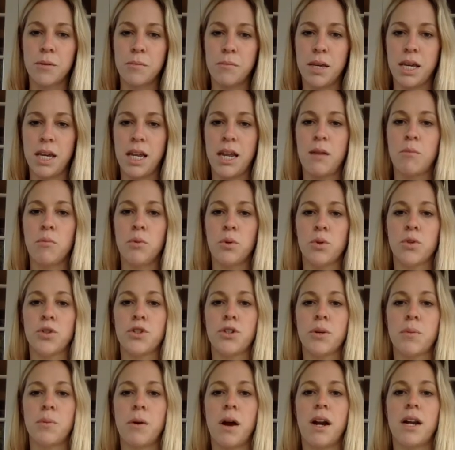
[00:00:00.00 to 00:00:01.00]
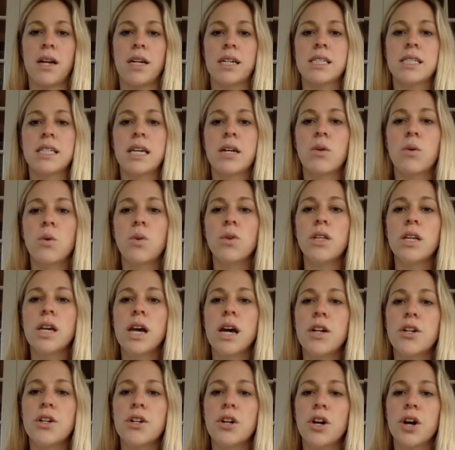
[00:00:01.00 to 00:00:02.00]
meat and poultry products can only
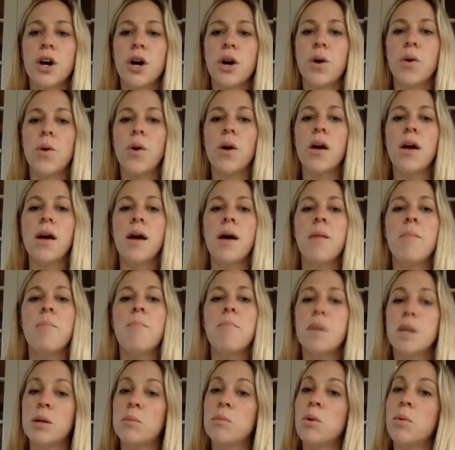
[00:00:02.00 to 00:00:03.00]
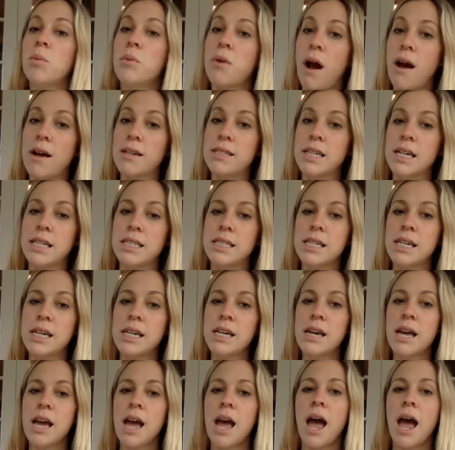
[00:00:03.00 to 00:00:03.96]
undergo minimal processing